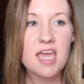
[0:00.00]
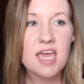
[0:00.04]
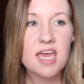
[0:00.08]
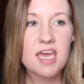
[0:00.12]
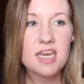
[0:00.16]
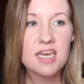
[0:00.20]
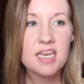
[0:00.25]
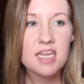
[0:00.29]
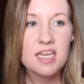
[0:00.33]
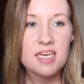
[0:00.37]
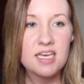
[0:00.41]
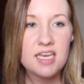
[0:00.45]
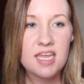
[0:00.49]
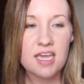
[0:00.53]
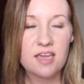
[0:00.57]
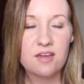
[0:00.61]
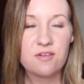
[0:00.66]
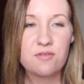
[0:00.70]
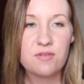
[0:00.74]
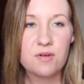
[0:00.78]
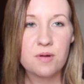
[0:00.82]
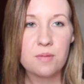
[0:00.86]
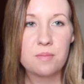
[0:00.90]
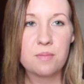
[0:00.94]
and Nick
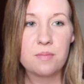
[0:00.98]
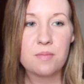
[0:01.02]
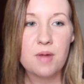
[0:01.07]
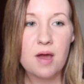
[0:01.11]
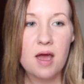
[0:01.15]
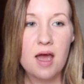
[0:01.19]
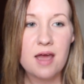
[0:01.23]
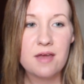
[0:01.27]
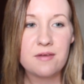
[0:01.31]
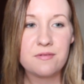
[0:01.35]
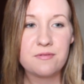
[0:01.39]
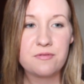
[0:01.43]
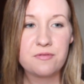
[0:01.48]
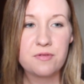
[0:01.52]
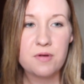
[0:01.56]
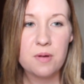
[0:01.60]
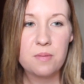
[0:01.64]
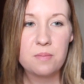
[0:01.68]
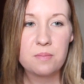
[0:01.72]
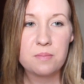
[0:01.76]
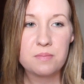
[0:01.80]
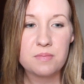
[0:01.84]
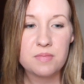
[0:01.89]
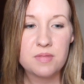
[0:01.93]
from
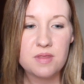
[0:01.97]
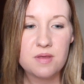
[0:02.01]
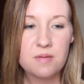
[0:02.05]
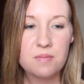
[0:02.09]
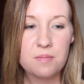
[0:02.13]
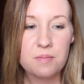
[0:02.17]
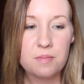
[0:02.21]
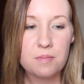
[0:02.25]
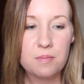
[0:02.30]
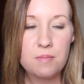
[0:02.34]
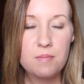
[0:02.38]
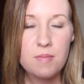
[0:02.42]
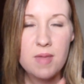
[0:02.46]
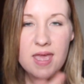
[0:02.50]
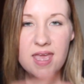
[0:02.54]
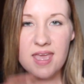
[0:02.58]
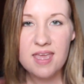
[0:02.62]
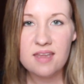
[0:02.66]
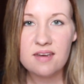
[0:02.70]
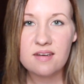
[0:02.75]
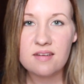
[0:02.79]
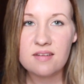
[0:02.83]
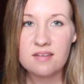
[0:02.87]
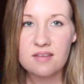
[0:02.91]
the
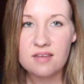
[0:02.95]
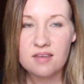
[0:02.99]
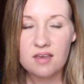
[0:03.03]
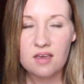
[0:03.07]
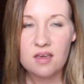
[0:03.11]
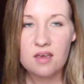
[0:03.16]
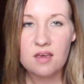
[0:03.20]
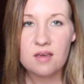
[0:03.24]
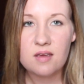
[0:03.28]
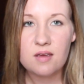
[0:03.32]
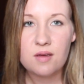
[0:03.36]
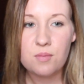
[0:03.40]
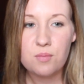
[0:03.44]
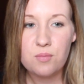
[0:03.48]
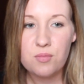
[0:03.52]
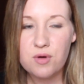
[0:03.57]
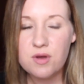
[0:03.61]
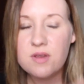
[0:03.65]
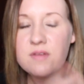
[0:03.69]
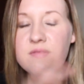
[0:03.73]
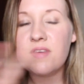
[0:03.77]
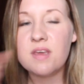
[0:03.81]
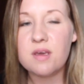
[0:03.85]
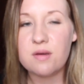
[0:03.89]
main
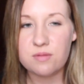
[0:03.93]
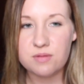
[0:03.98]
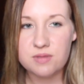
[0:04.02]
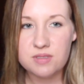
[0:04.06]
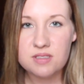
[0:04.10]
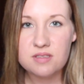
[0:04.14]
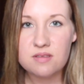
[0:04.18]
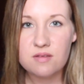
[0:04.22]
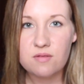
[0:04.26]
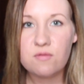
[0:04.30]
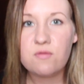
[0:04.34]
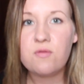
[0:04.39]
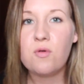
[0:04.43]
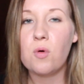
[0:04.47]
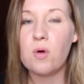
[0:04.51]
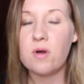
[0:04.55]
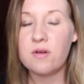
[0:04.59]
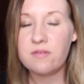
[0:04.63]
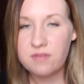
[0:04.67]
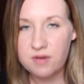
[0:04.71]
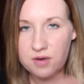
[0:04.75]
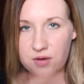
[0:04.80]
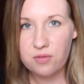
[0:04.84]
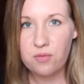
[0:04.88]
previews
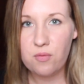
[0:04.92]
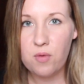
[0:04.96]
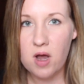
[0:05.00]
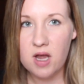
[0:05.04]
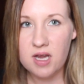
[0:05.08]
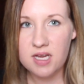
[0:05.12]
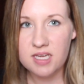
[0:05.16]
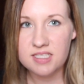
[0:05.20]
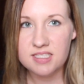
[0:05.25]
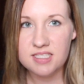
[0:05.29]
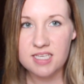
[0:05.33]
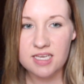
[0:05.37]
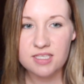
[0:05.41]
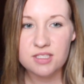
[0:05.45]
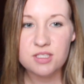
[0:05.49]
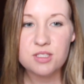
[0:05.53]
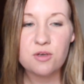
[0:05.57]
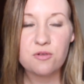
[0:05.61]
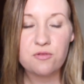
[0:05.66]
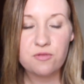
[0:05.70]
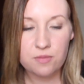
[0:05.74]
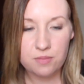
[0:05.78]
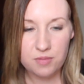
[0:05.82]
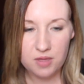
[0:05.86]
for Fear the Walking Dead.
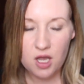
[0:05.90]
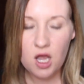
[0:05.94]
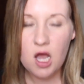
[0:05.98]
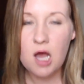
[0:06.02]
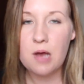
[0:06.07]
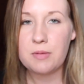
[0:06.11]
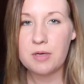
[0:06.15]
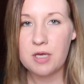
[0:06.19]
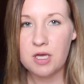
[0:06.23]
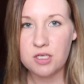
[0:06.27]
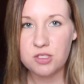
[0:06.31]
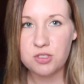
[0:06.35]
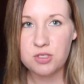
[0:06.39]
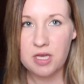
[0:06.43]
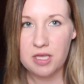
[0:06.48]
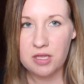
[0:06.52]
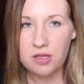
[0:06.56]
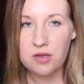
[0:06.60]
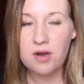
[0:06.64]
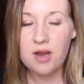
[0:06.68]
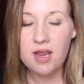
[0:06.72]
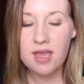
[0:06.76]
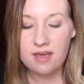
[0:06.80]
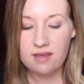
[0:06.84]
So from the Comic-Con
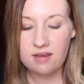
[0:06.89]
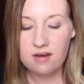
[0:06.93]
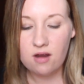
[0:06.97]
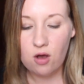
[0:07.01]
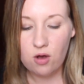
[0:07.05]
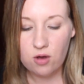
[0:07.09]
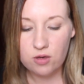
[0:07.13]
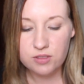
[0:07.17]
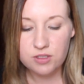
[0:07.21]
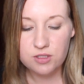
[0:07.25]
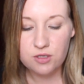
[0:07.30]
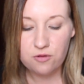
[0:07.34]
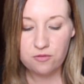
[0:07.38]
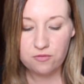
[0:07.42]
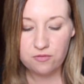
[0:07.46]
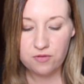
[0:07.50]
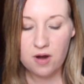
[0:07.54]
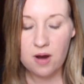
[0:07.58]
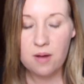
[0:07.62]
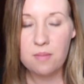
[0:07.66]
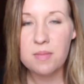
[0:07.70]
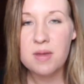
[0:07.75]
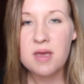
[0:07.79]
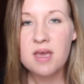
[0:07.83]
trailer and also
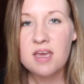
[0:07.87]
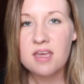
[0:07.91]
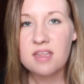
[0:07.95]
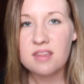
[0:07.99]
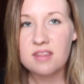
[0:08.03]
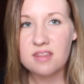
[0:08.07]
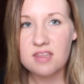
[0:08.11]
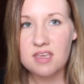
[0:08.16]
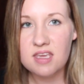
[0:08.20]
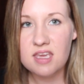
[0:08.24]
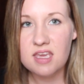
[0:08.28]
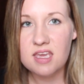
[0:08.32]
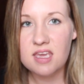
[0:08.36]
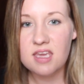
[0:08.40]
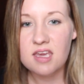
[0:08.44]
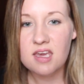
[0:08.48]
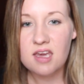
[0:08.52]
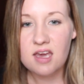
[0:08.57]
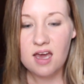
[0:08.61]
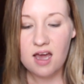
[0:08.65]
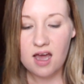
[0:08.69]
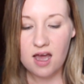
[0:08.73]
from the